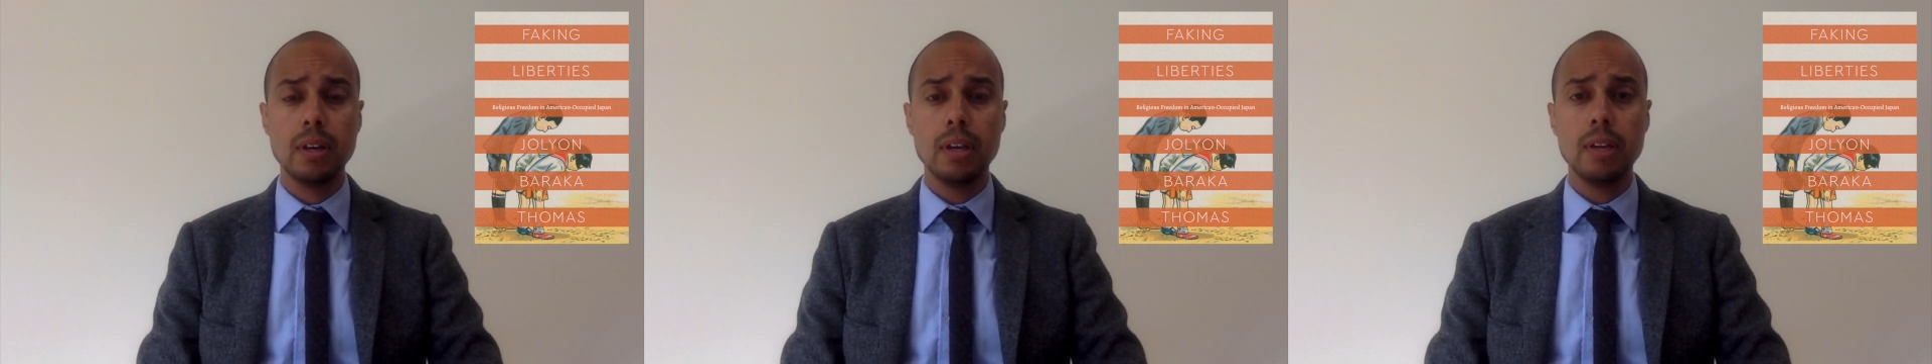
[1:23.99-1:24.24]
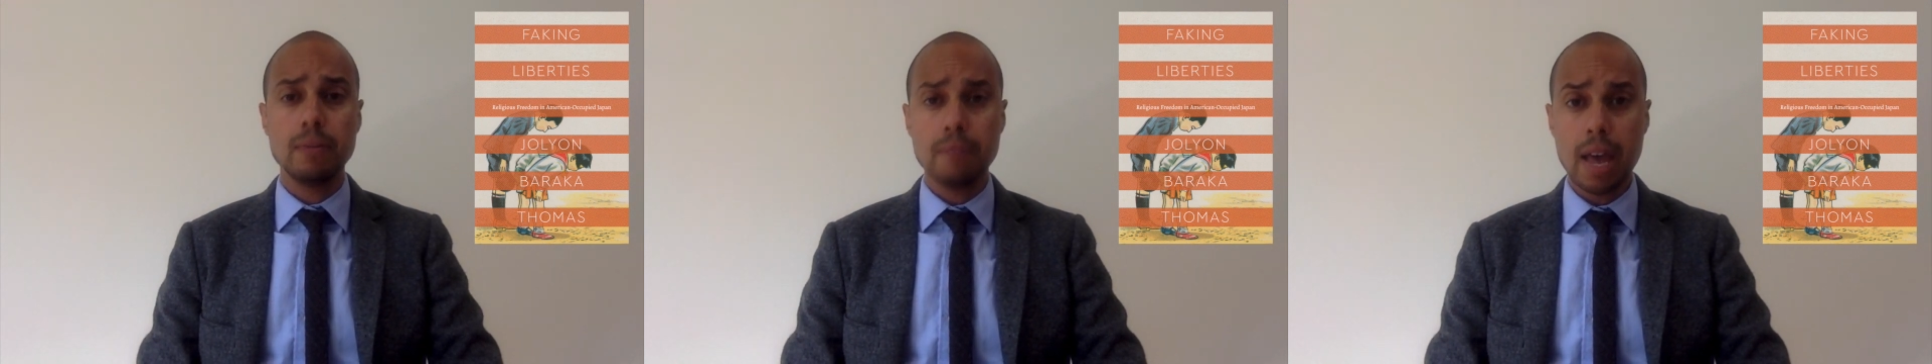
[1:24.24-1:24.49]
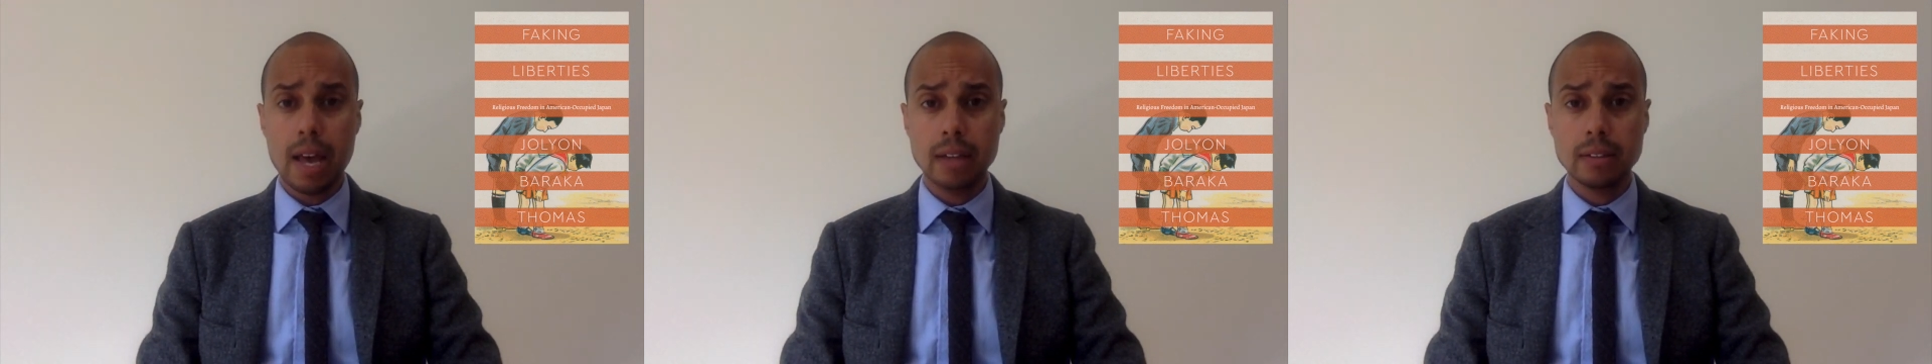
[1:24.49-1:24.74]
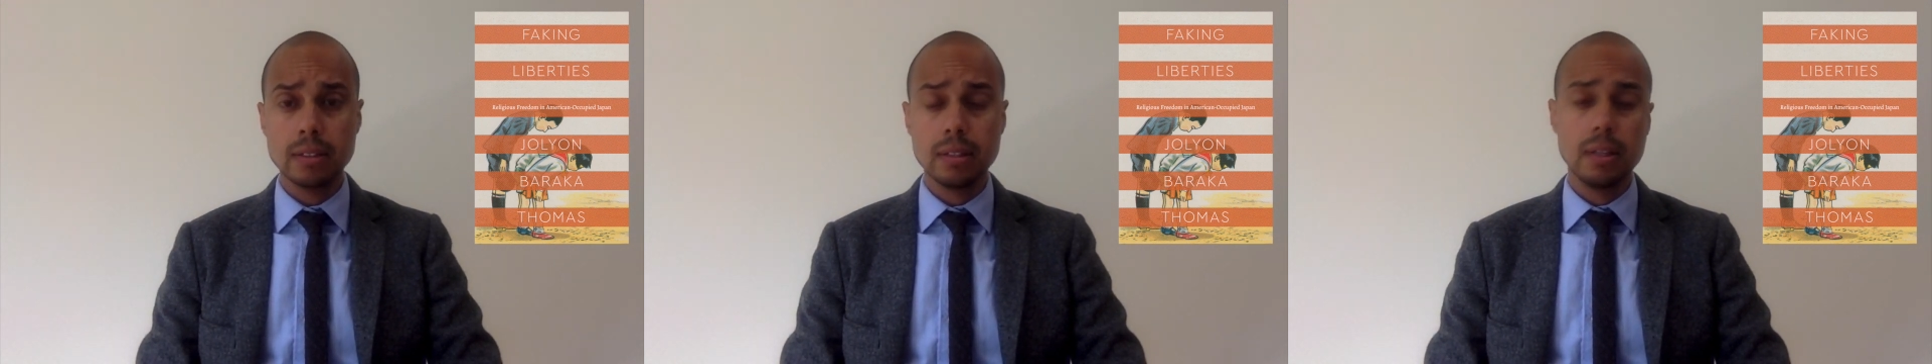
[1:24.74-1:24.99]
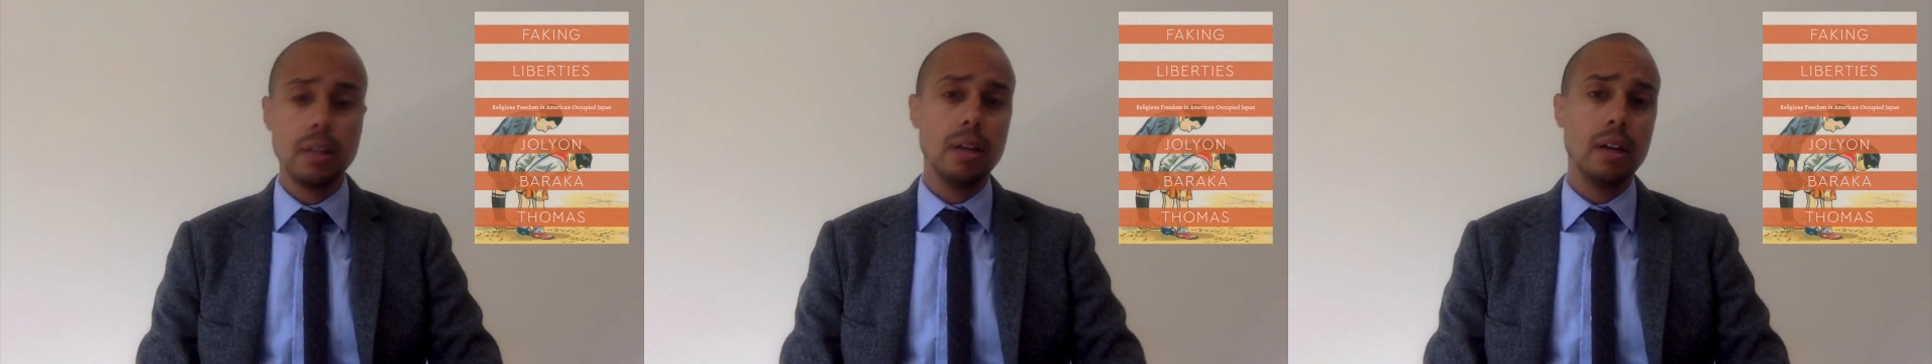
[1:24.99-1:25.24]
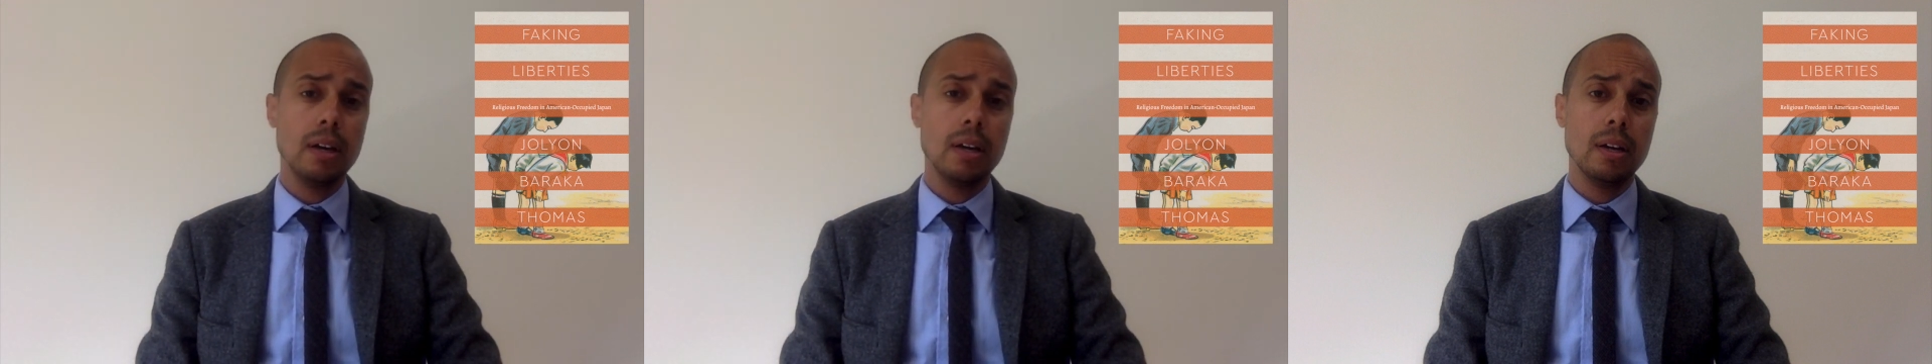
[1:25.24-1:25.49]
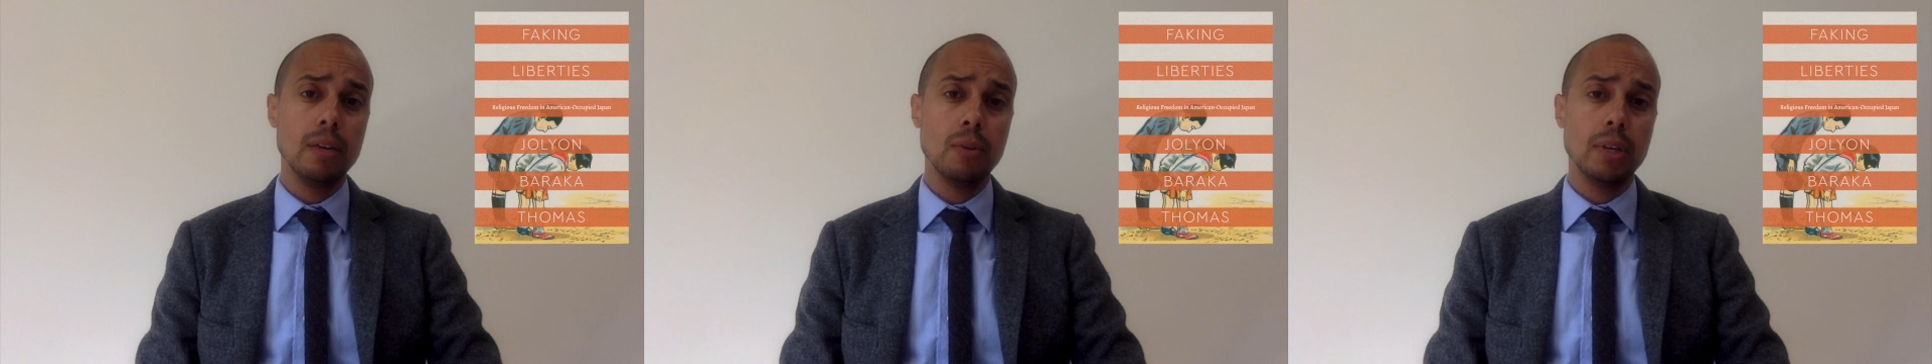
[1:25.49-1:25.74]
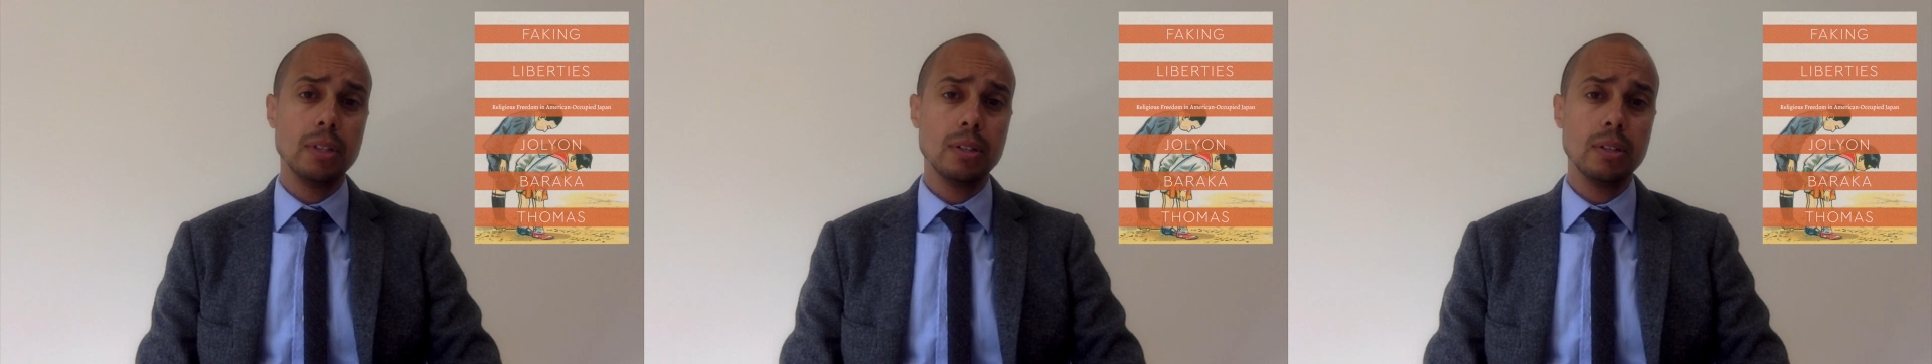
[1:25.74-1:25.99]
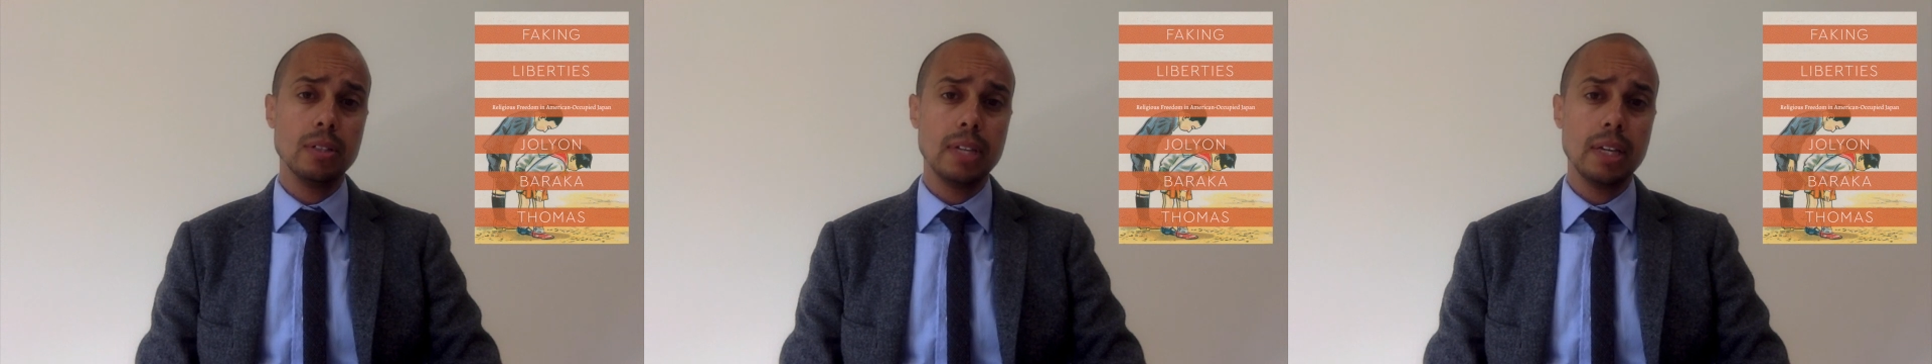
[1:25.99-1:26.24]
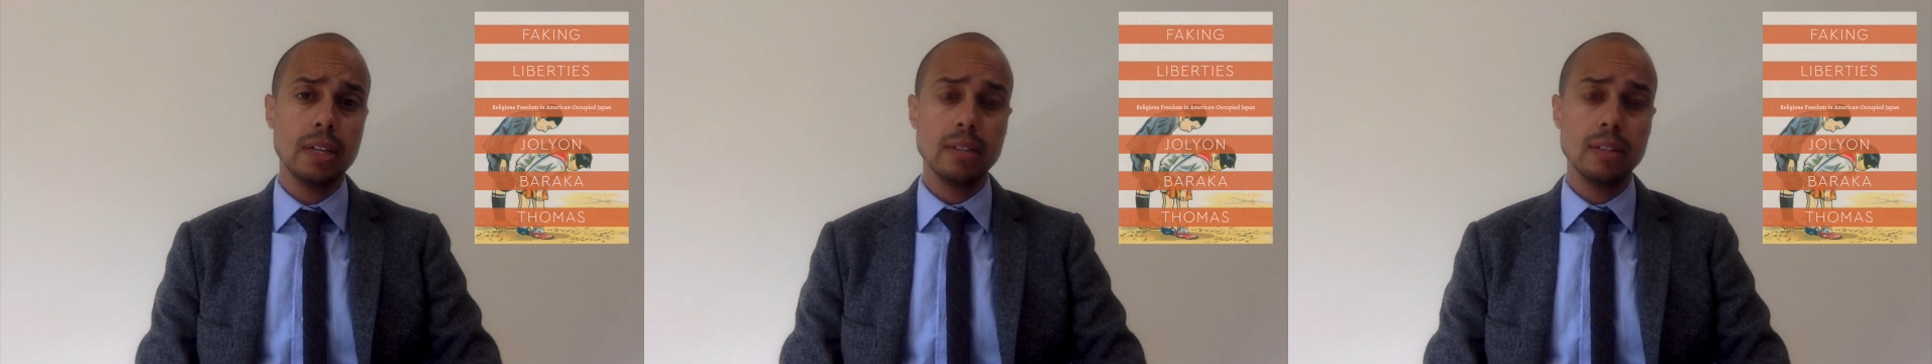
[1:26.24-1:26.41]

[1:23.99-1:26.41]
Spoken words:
In fact, when I started digging